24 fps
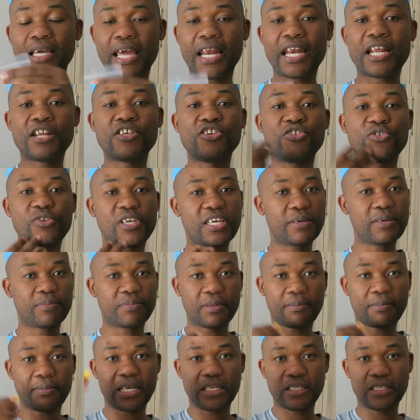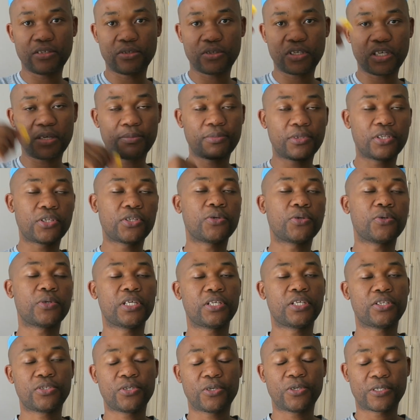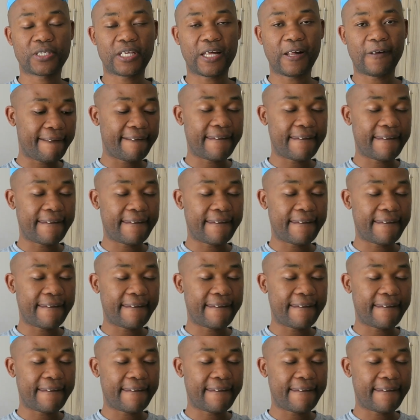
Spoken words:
and then you keep the money, you keep the token to yourself.